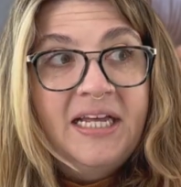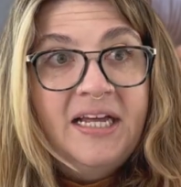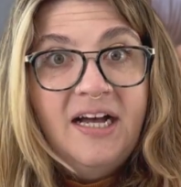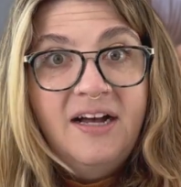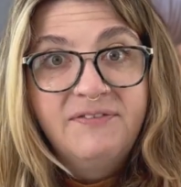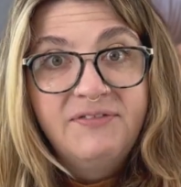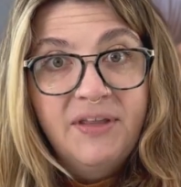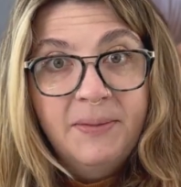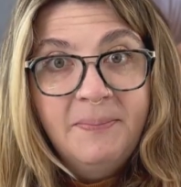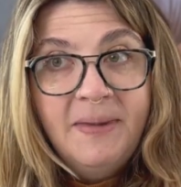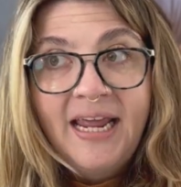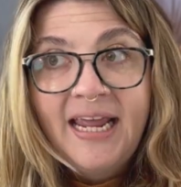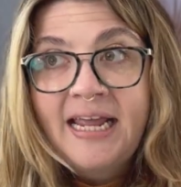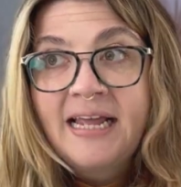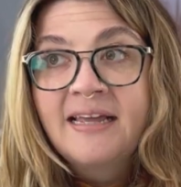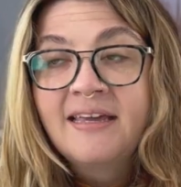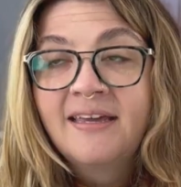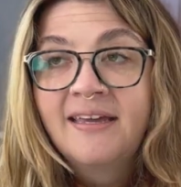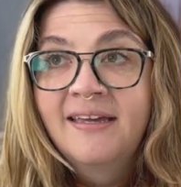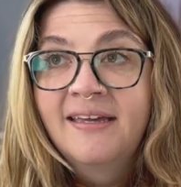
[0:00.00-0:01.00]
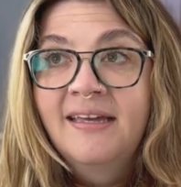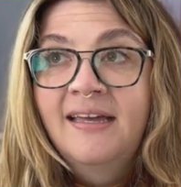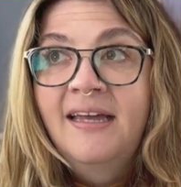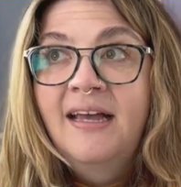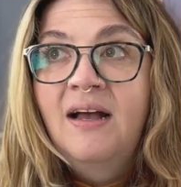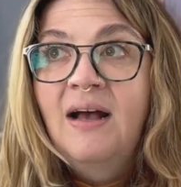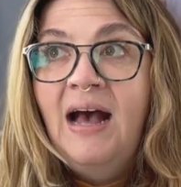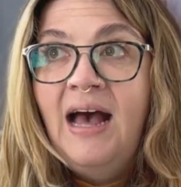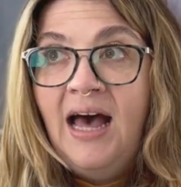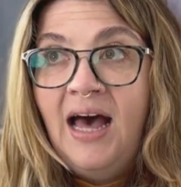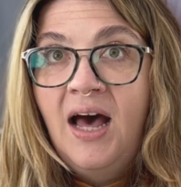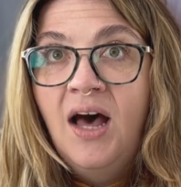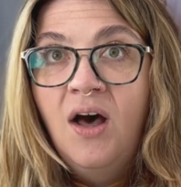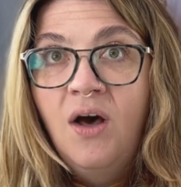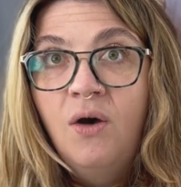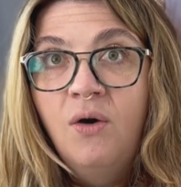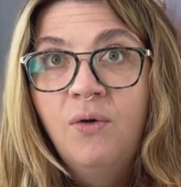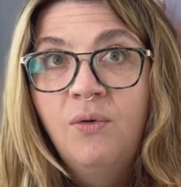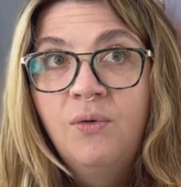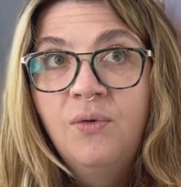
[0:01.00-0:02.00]
of the make,
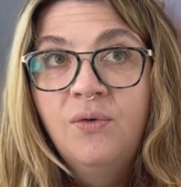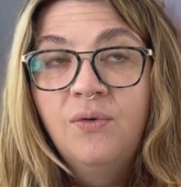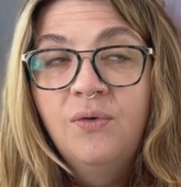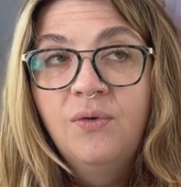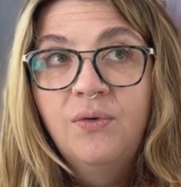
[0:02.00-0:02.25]
how